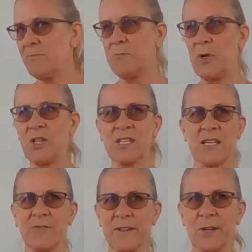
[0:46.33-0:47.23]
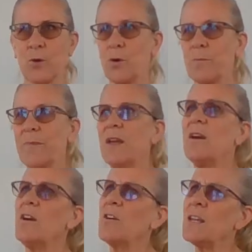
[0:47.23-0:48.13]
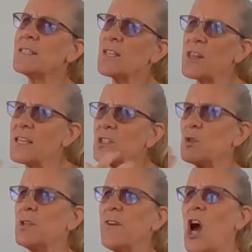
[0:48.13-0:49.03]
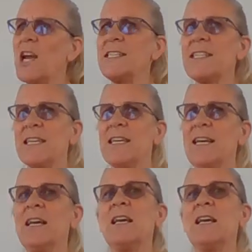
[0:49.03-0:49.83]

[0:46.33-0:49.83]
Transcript: Put yourself in a group. All right, so that sort of idea